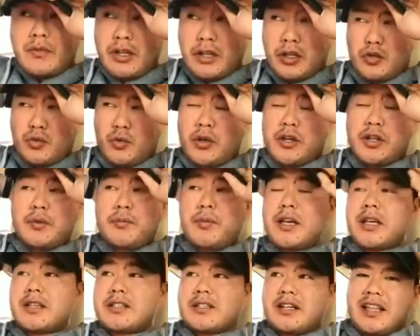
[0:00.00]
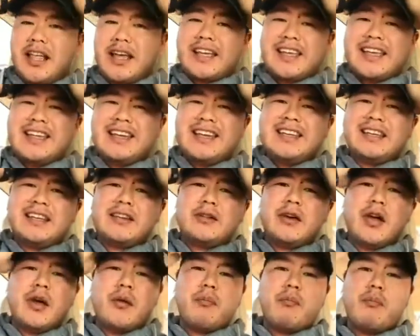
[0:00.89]
was one of the biggest uh, like
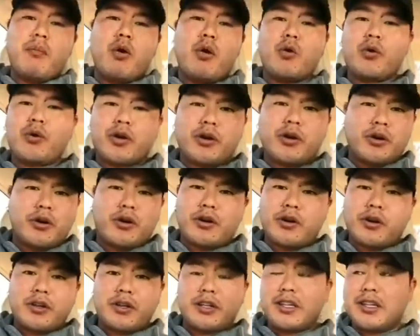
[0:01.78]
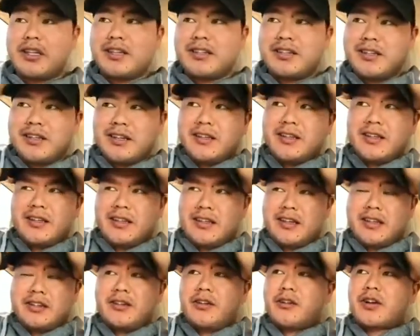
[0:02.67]
Indian motor
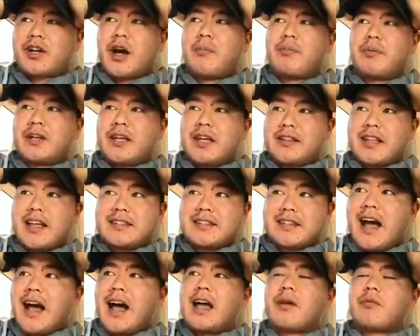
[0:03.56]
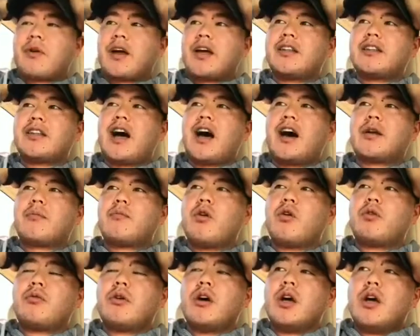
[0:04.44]
Indian you know company at that time, right in the
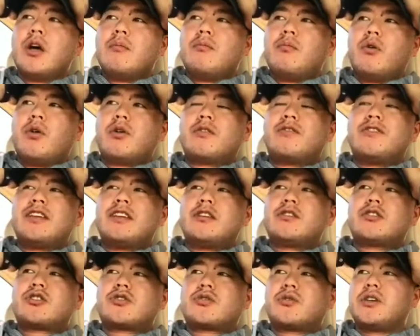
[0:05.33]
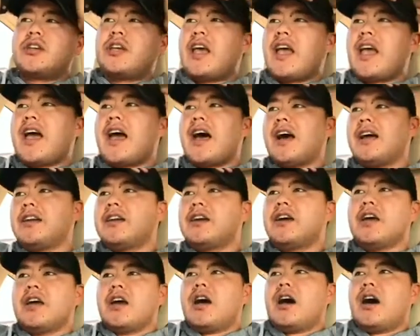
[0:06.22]
automotive industry, and
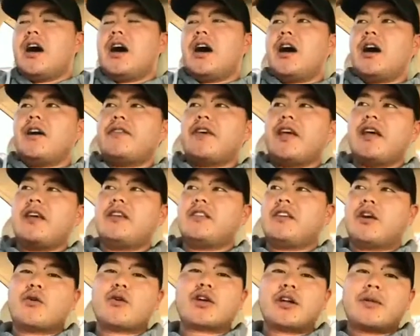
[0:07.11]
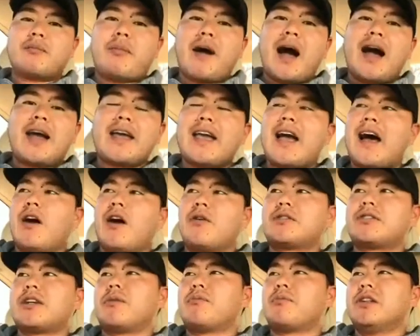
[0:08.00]
uh, they they were going to buy
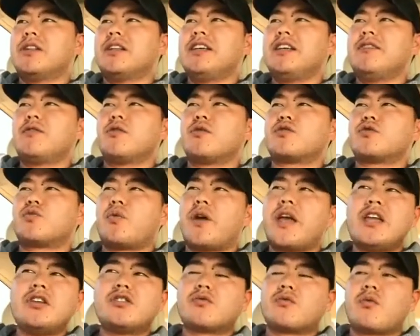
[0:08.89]
out, I believe it was Range